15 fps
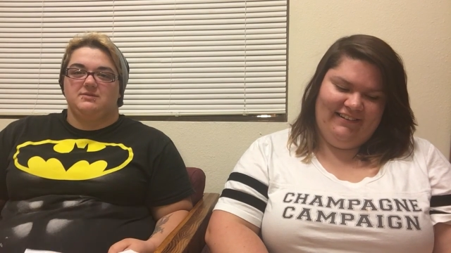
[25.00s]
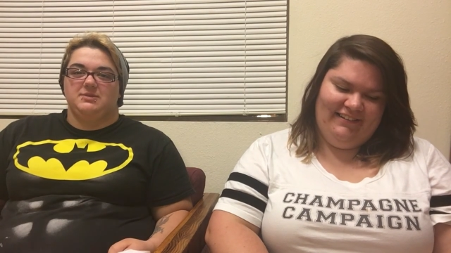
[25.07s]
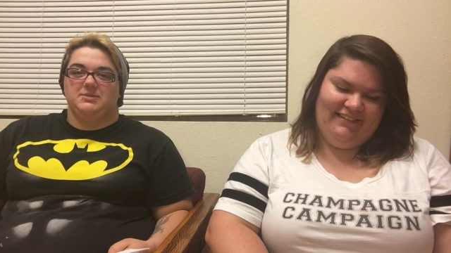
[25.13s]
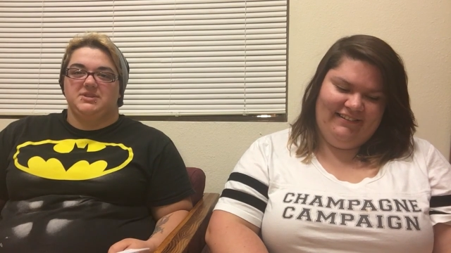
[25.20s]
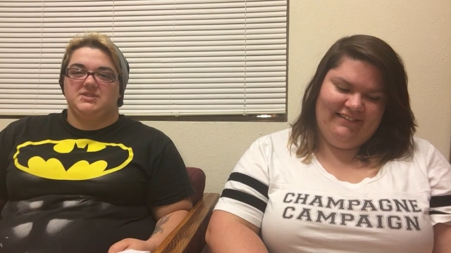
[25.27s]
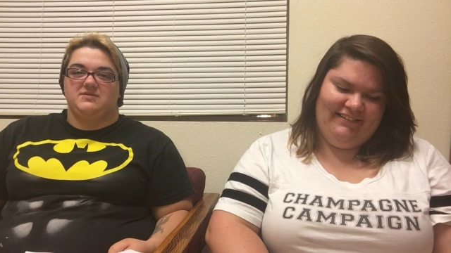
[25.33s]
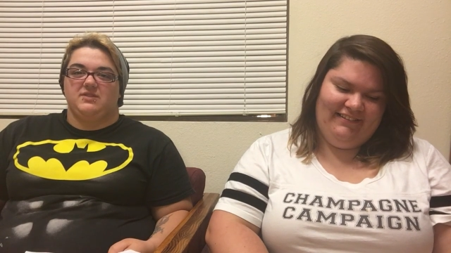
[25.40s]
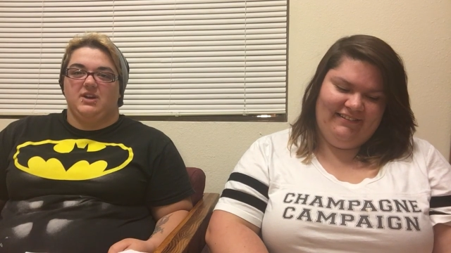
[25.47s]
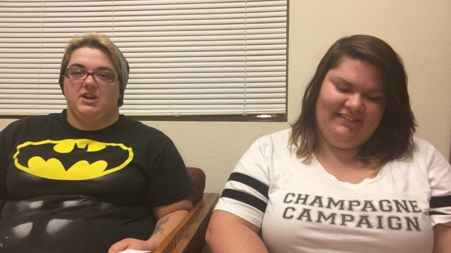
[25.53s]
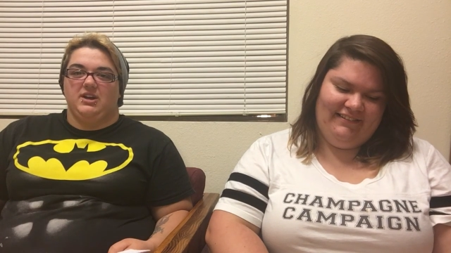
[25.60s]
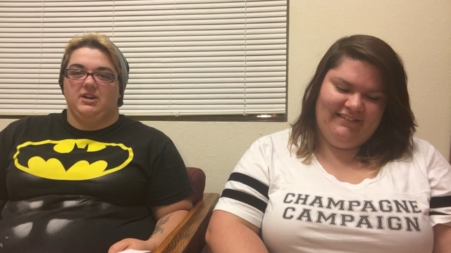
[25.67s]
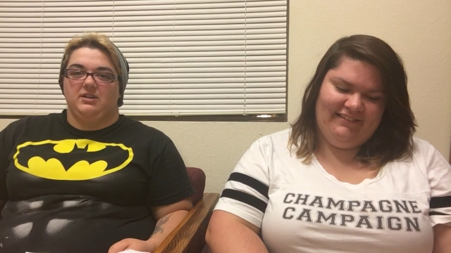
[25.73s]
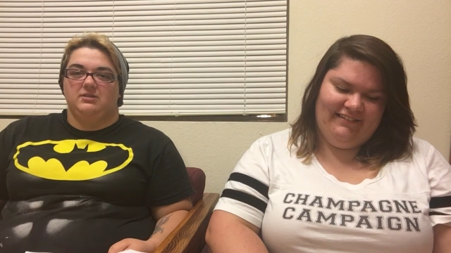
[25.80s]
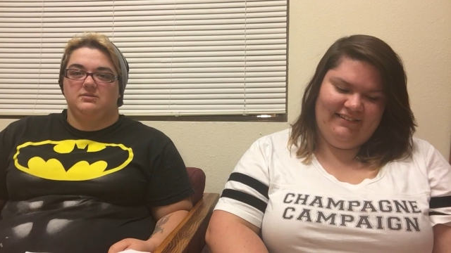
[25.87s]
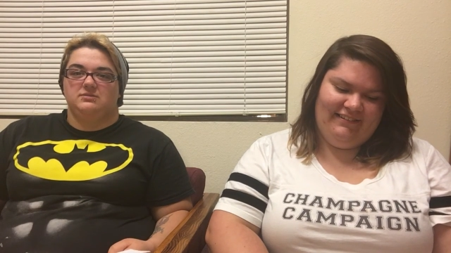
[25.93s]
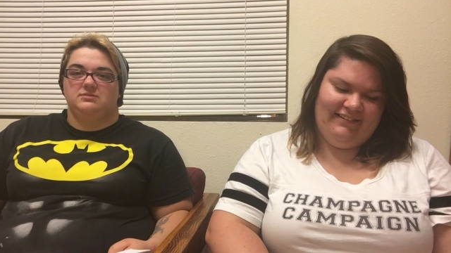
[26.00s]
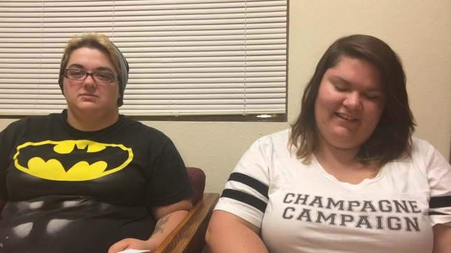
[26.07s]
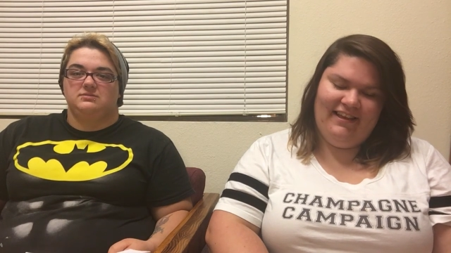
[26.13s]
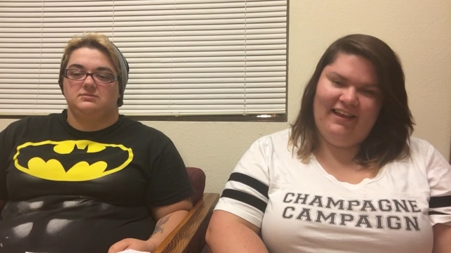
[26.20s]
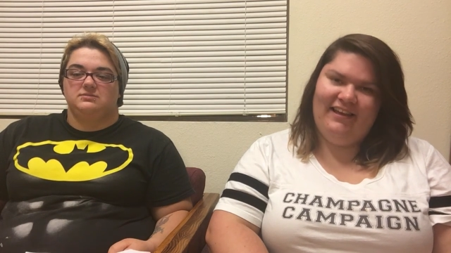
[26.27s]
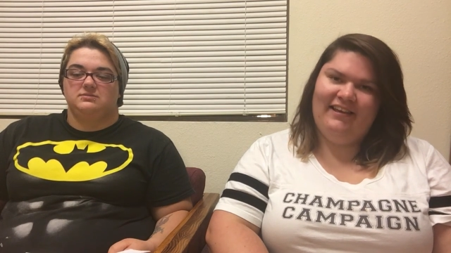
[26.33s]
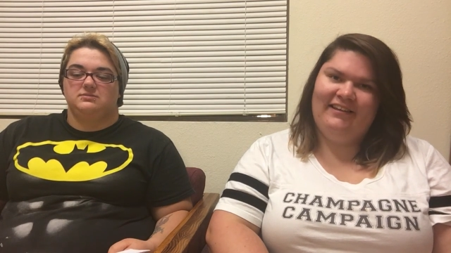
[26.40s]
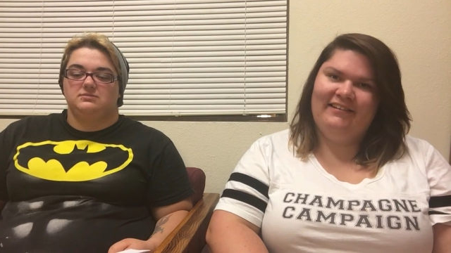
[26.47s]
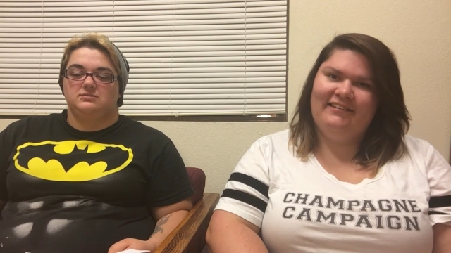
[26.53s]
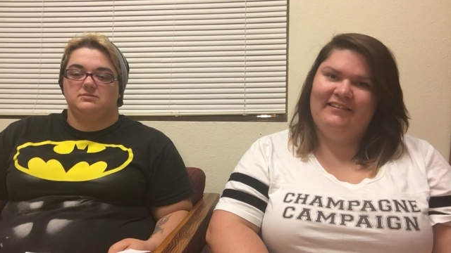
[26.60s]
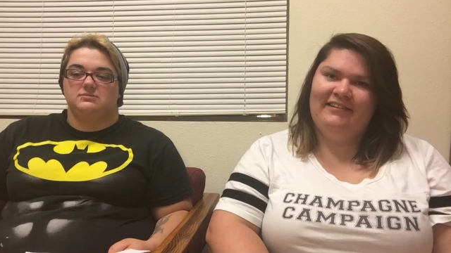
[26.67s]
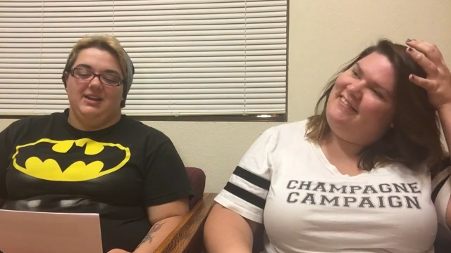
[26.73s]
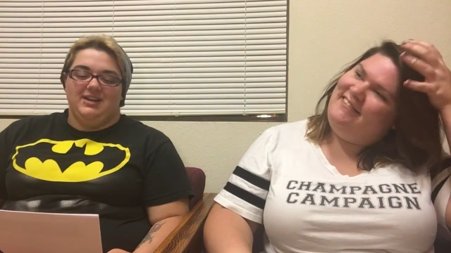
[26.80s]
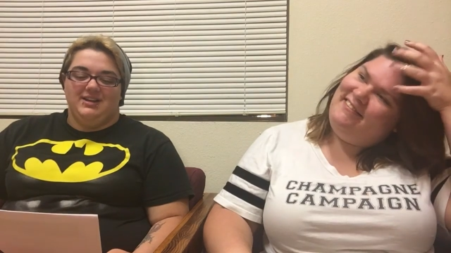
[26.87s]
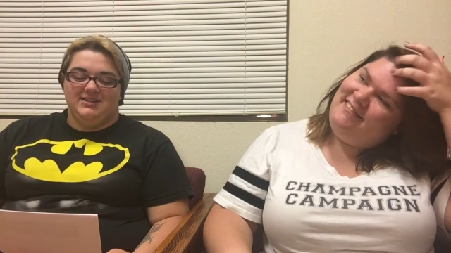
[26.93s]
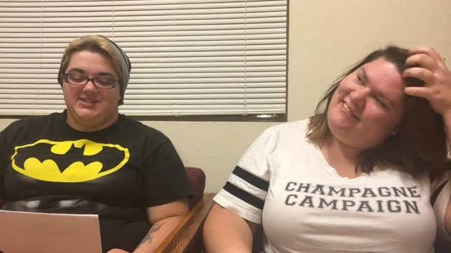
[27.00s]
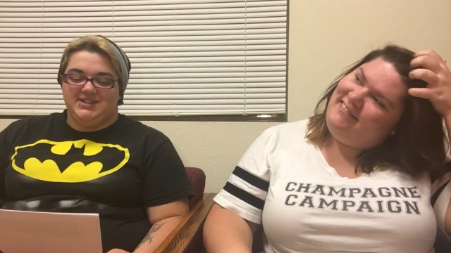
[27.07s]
Speaker 1: we missed Friday. Yeah. Uh,